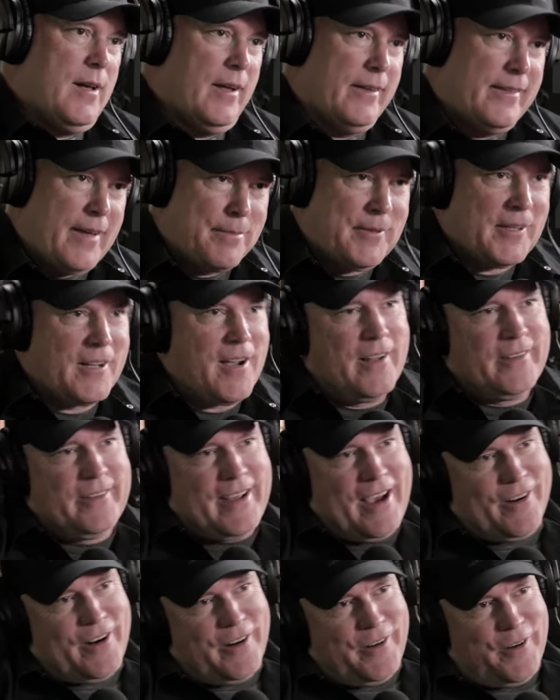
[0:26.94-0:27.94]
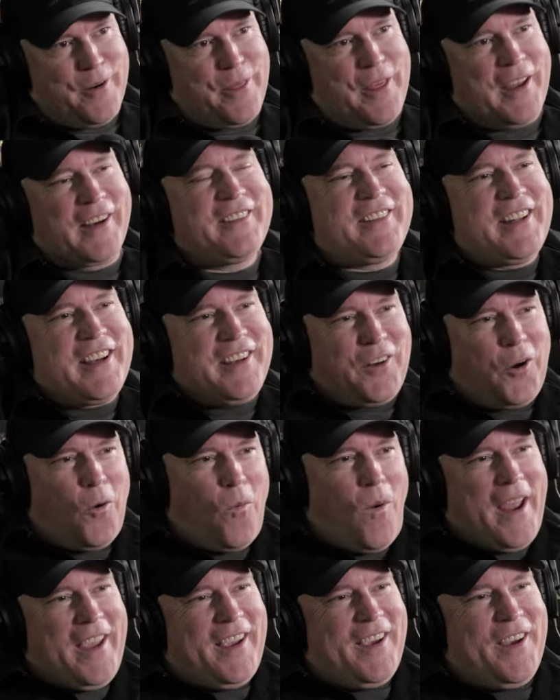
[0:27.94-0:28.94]
Adepticon Down Under. Things didn't
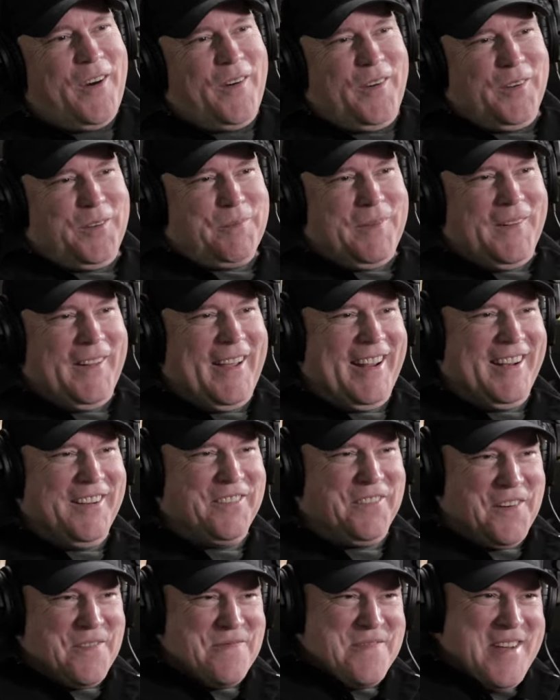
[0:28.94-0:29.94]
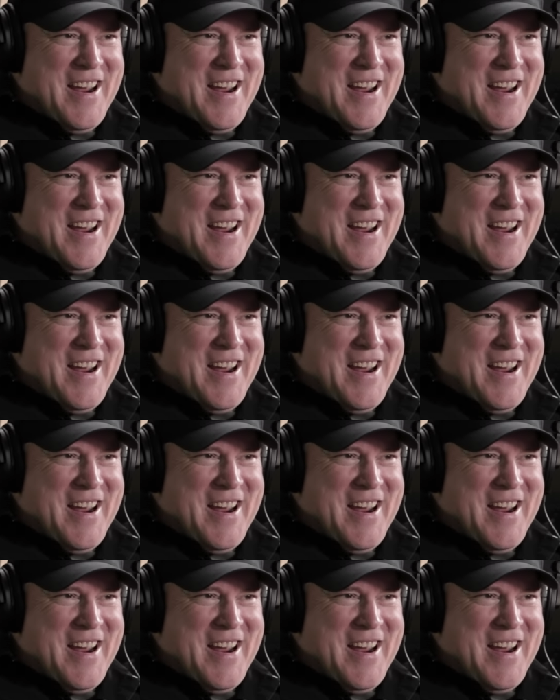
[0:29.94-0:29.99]
quite go as planned for